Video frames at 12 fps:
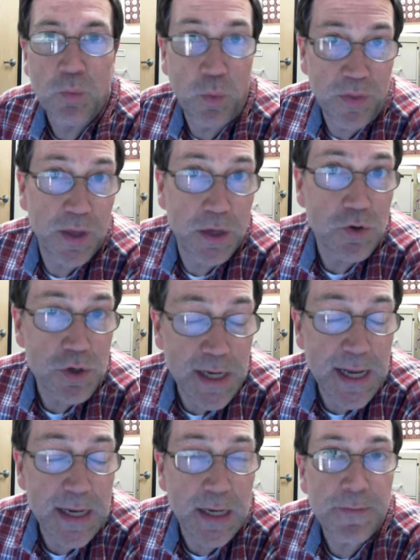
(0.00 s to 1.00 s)
with the
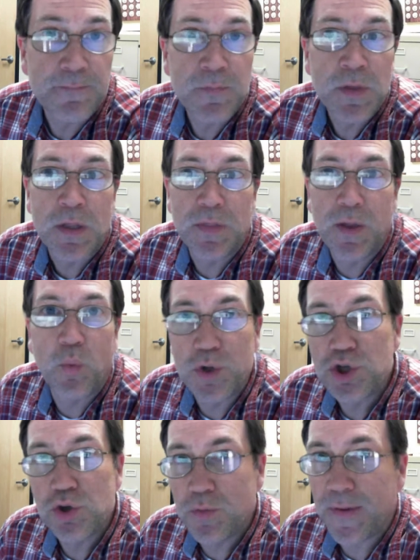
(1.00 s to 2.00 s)
understanding that
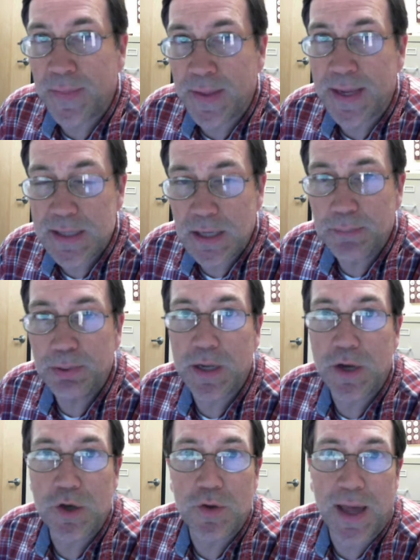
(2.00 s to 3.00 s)
once you've gotten that
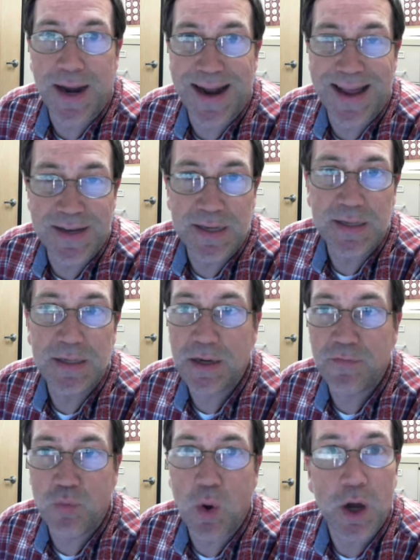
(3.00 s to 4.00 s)
template and you've got an idea
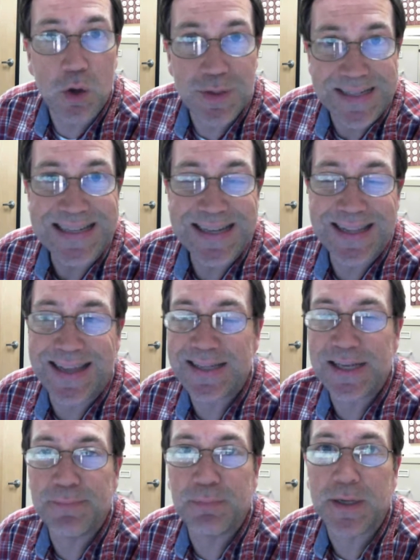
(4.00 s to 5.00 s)
of what goes into that
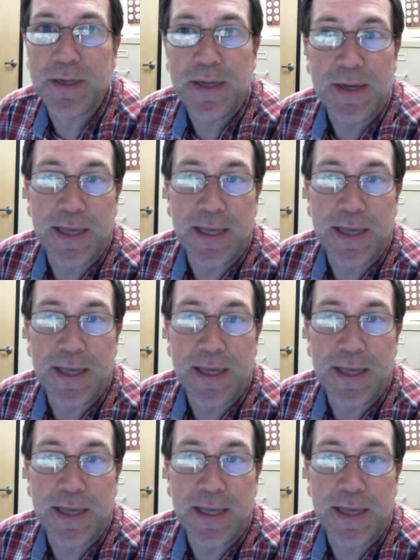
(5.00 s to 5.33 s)
template,